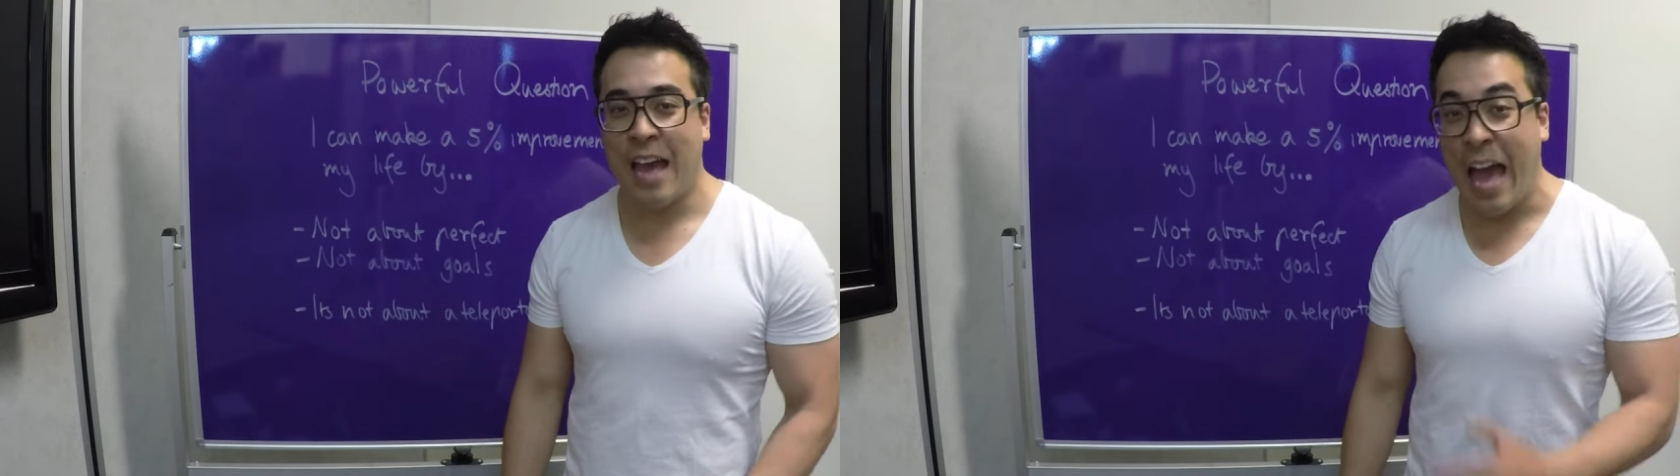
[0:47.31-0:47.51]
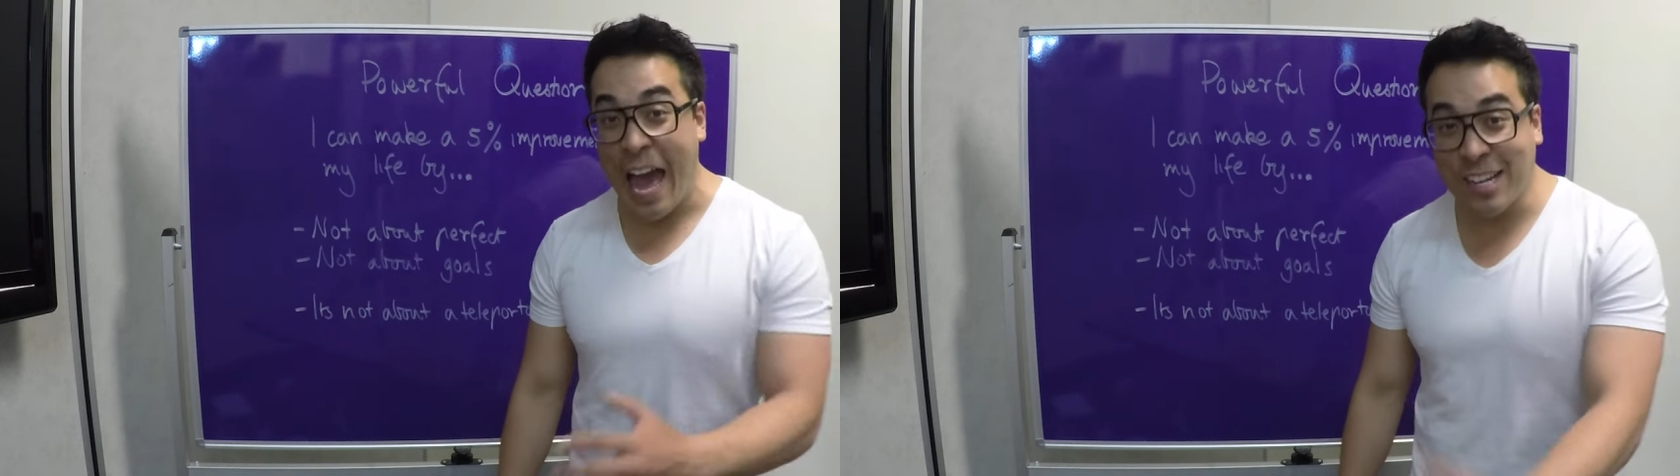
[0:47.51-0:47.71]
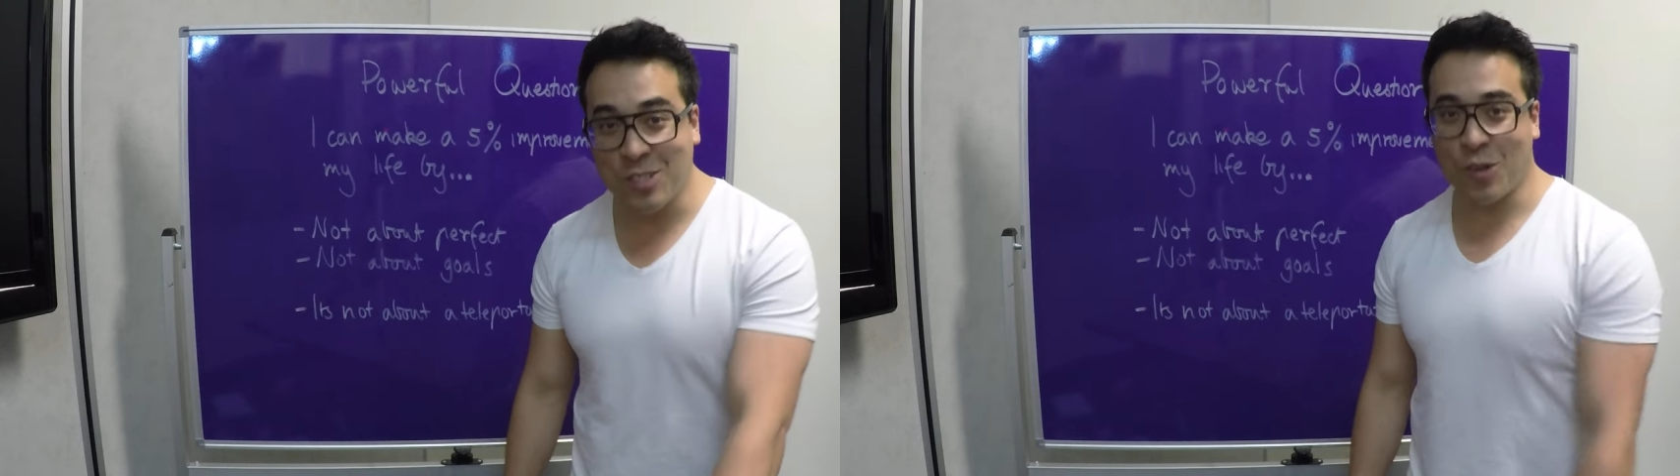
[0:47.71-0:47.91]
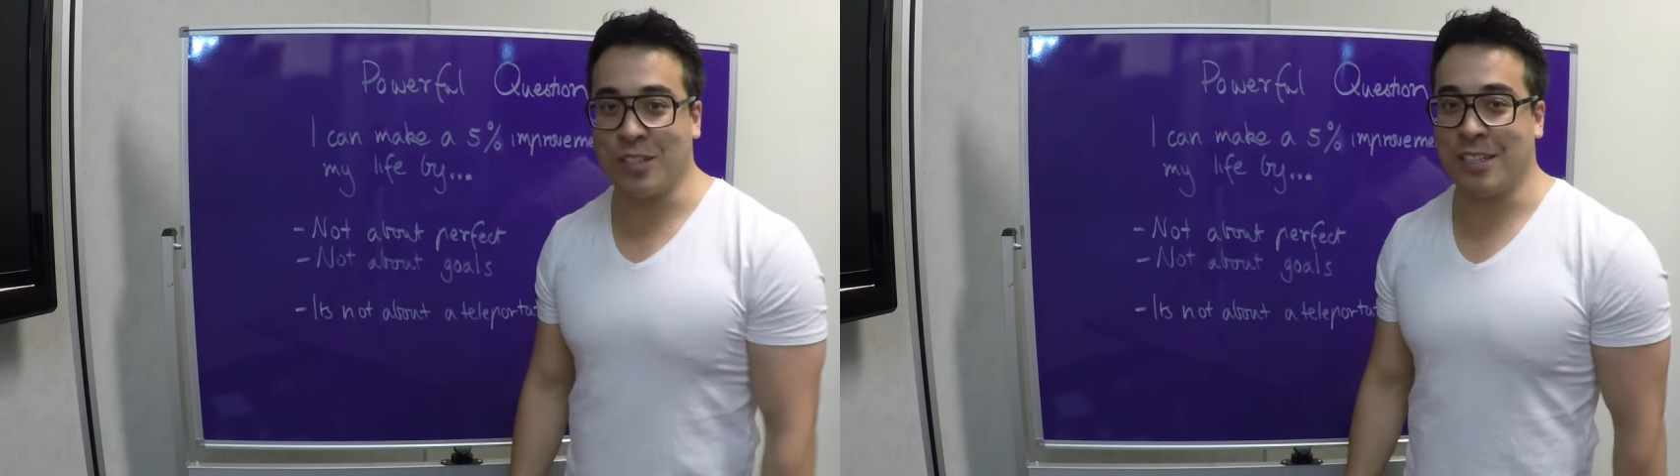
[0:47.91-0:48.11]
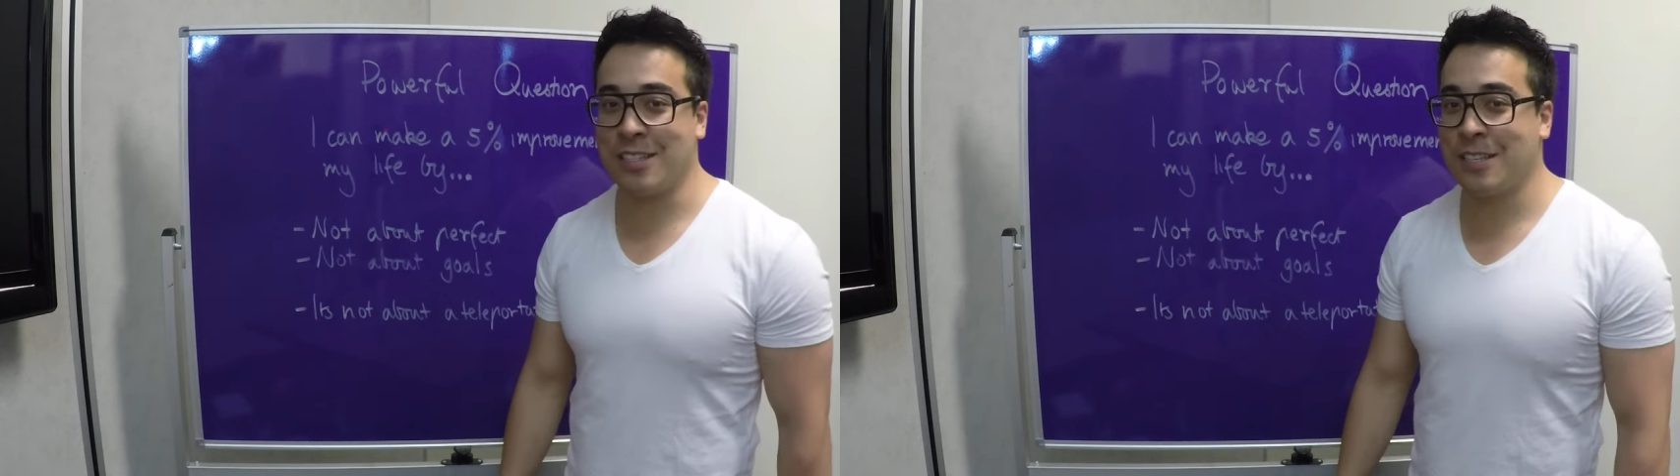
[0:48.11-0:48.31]
act
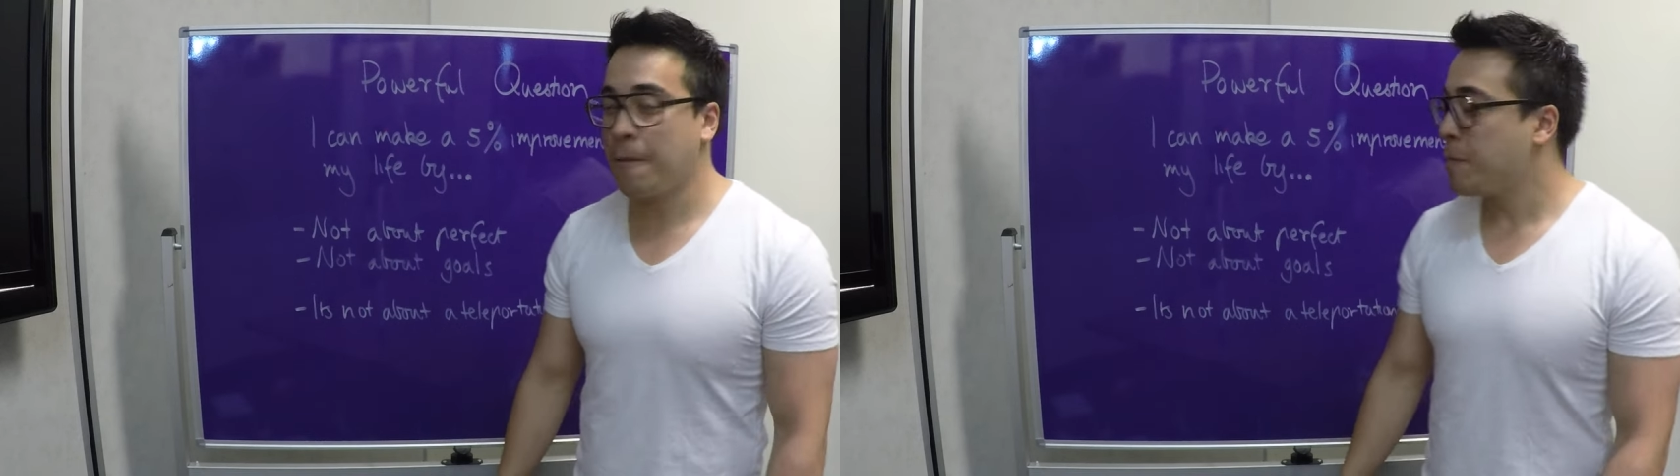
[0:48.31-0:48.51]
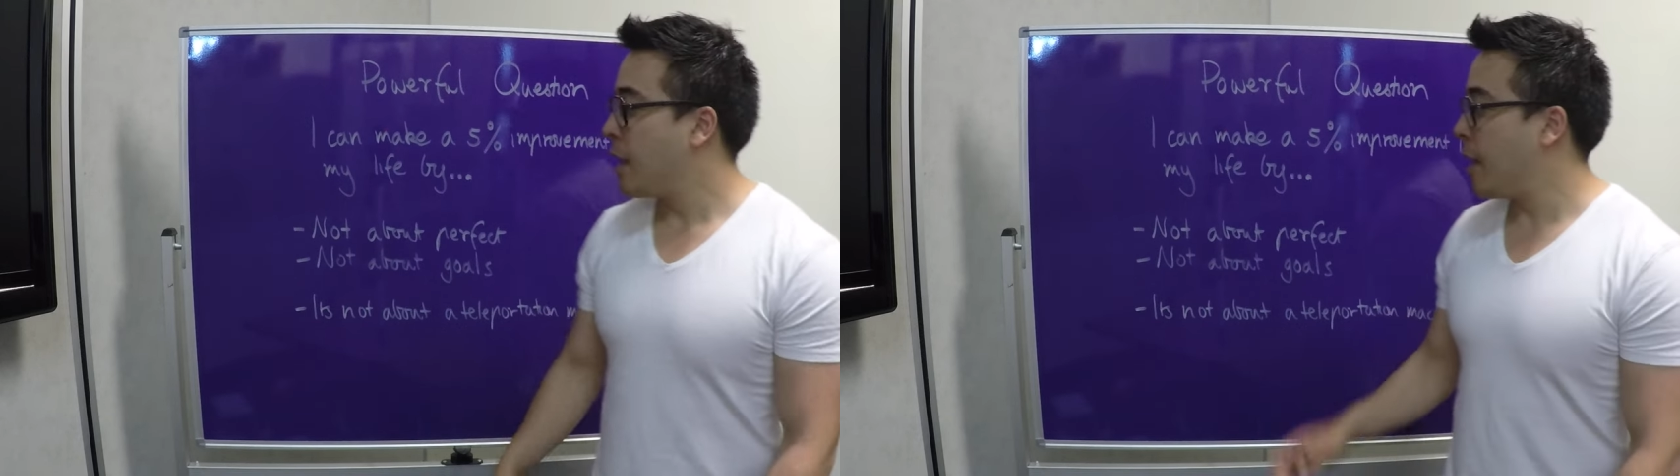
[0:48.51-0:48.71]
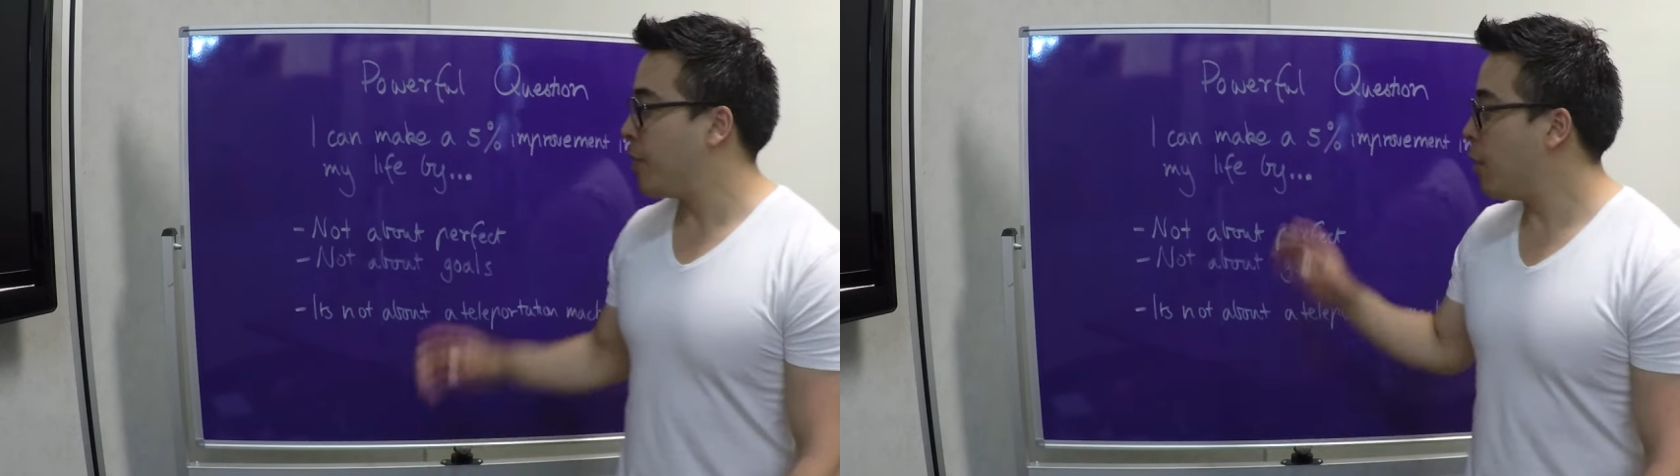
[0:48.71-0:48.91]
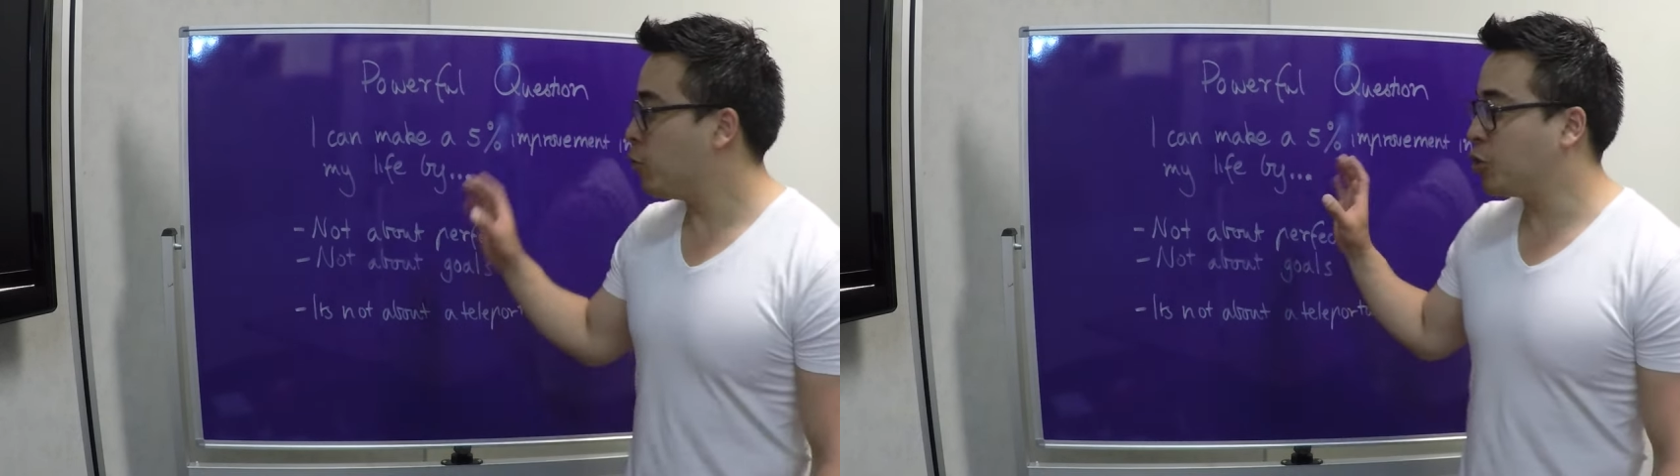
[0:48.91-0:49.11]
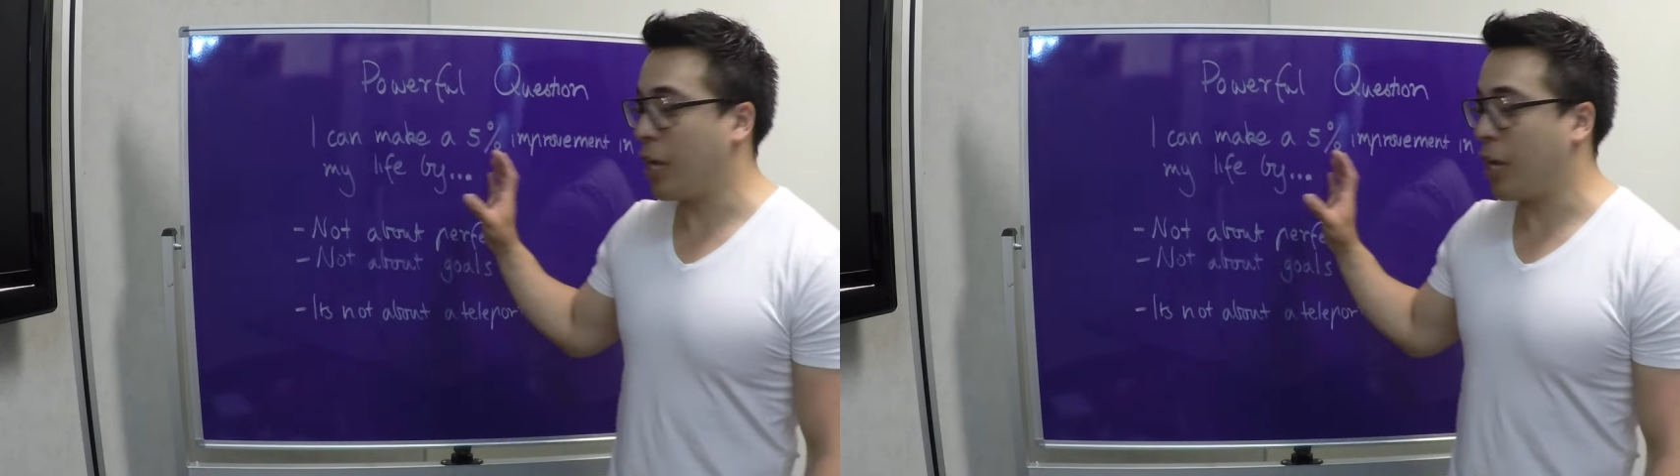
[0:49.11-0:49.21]
on it, and that will